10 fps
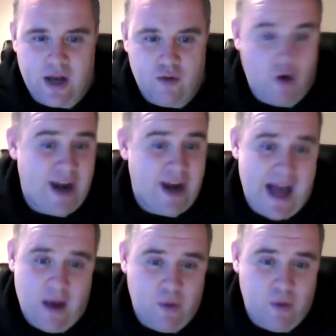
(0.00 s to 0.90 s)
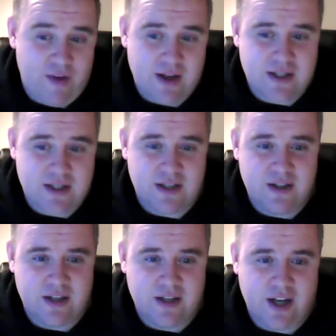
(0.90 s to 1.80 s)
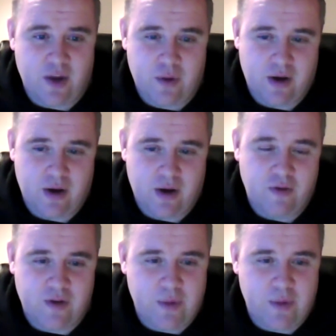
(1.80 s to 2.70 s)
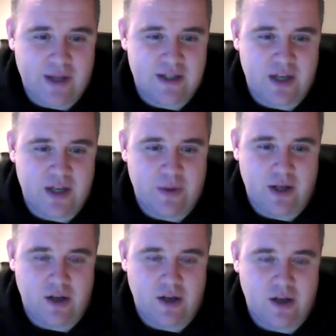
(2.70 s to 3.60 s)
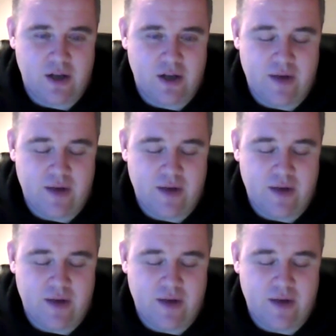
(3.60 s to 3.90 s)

ride it out with us, and and hopefully we can see you in the new year.